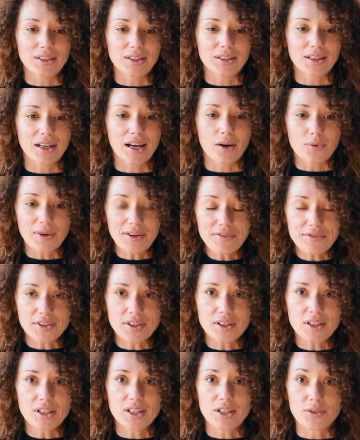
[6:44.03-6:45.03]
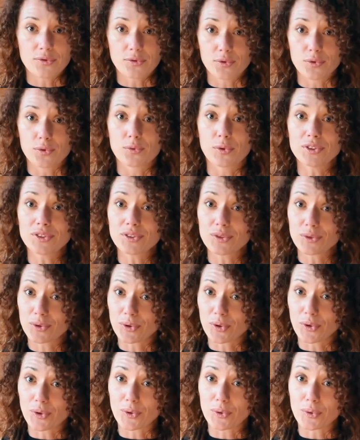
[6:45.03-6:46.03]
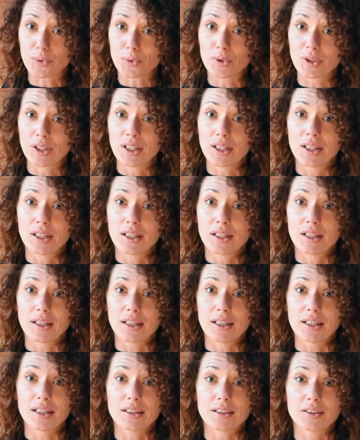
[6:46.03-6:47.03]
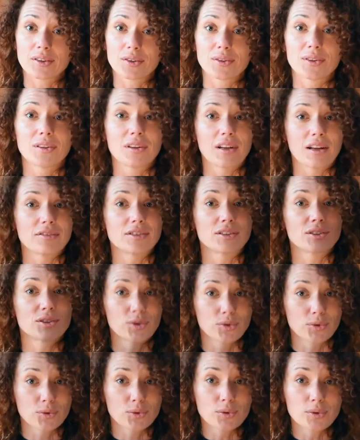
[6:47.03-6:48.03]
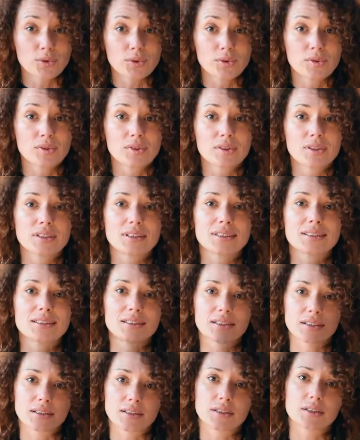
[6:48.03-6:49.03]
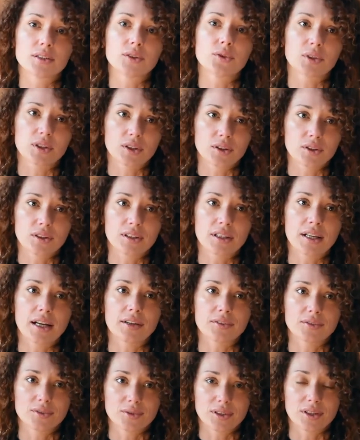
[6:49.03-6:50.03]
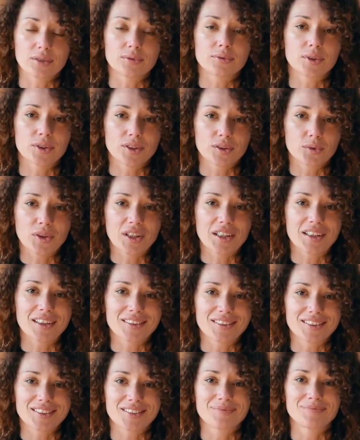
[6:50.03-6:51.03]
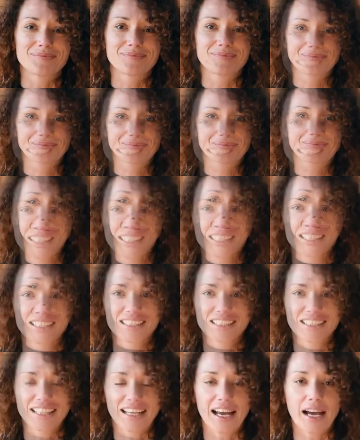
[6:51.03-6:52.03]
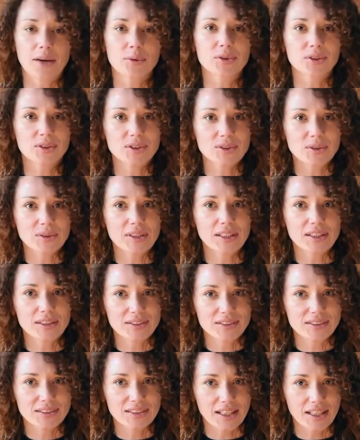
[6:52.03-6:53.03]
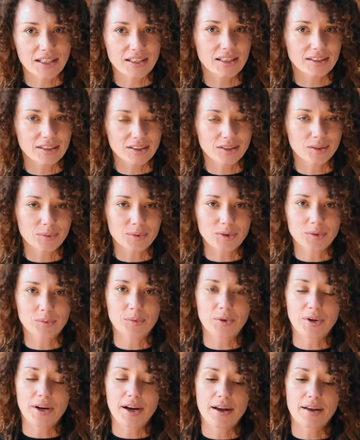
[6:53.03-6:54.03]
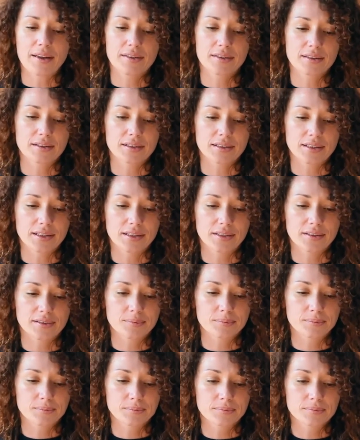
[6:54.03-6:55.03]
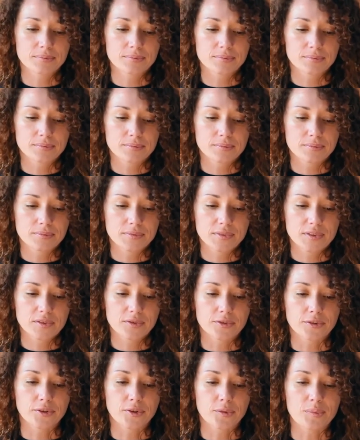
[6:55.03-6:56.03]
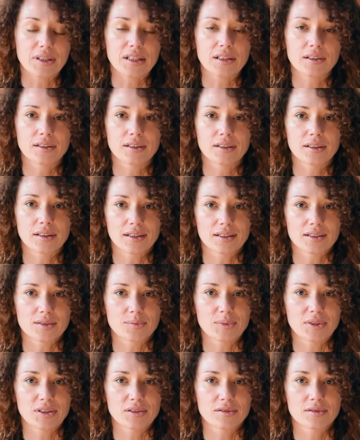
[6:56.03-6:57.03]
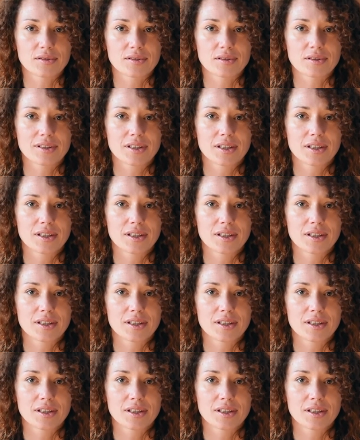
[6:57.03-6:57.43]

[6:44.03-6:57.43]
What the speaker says: However, if you want to go into the level 2, still you are gonna have to come for the weekend. Yeah, I would also like to say that Cobra breath for me has been